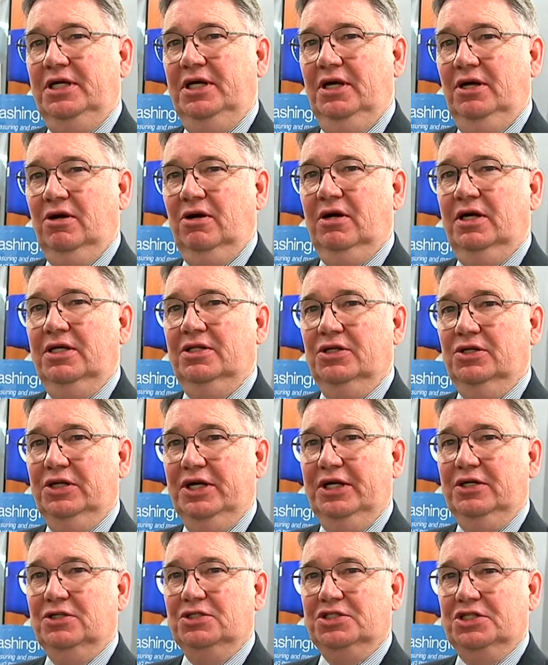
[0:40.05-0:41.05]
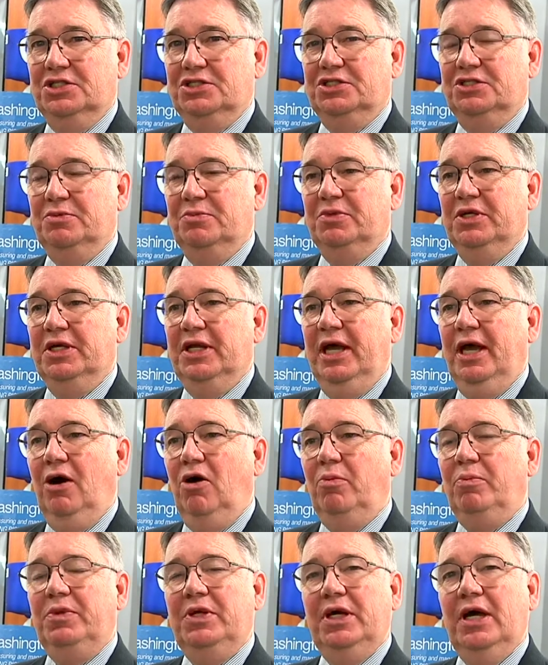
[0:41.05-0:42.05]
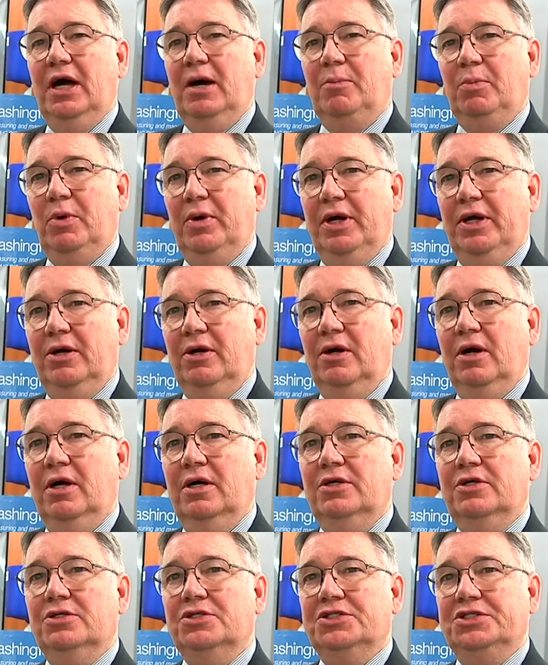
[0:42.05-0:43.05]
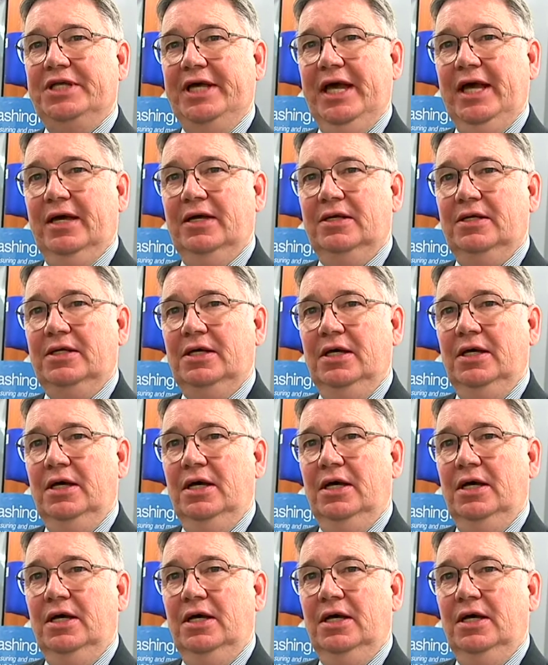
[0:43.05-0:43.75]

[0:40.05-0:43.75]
here in the legal system that help the operator understand